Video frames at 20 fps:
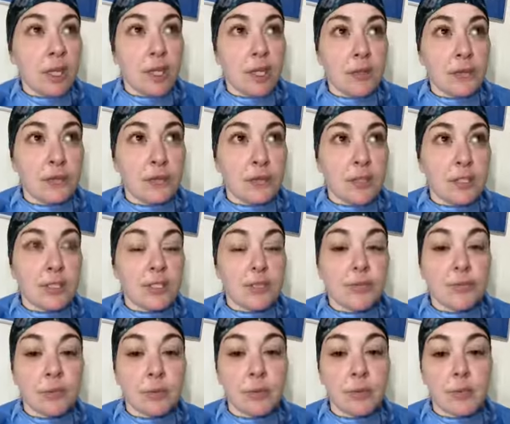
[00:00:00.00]
He fucking
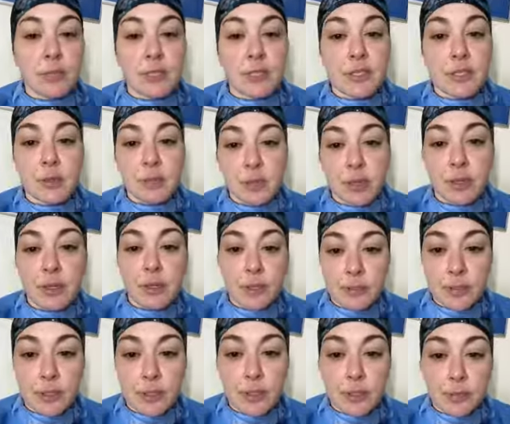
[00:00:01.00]
defibrillates him and
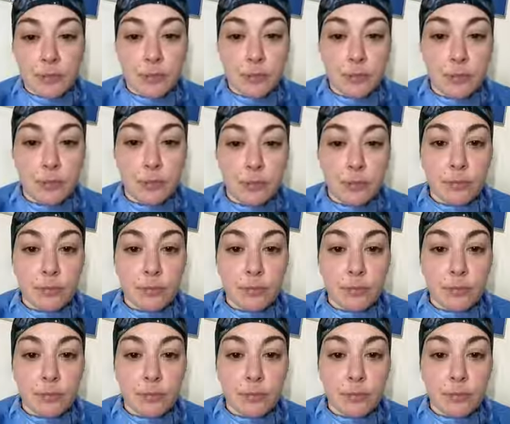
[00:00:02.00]
kills him.